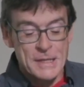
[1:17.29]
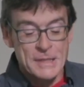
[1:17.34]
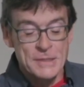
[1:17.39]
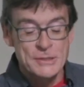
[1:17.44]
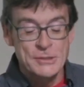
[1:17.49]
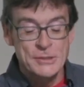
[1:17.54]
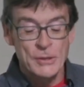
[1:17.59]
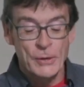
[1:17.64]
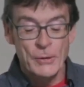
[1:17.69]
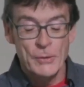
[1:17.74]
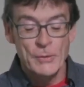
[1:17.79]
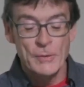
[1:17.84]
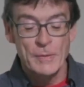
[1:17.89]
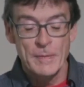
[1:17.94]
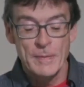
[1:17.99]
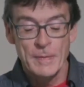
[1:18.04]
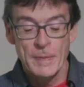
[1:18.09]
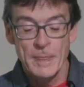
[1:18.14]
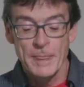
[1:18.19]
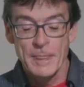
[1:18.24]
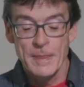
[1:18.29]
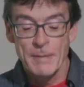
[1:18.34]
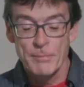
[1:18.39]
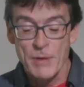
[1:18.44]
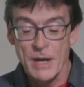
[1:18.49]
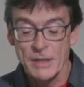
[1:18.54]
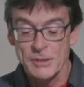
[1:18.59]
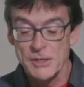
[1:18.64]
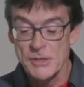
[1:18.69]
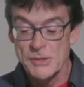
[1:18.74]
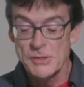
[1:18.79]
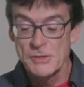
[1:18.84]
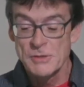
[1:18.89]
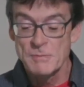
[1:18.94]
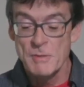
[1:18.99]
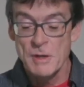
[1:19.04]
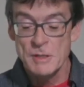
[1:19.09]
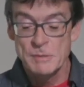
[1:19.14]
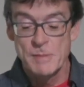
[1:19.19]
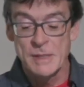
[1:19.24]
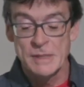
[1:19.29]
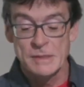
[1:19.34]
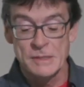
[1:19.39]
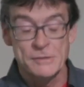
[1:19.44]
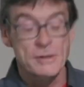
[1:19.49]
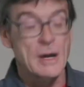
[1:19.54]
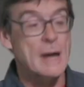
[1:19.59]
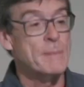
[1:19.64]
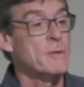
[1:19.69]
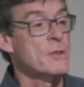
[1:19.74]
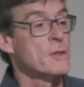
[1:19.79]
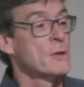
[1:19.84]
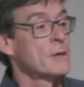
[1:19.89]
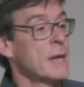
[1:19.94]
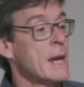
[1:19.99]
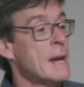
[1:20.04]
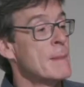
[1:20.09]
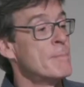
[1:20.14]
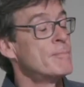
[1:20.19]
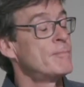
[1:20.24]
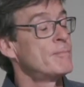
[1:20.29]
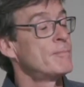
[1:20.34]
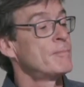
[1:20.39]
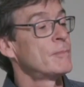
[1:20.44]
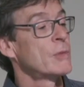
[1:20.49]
So practitioners must be at the top of their game.